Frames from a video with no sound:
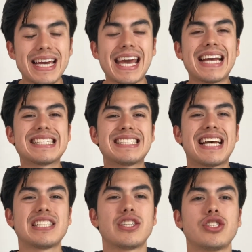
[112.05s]

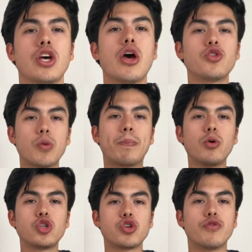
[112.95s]
exercises to
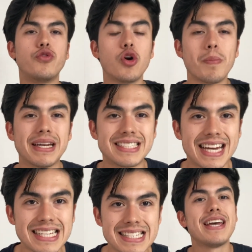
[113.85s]
push for my chest,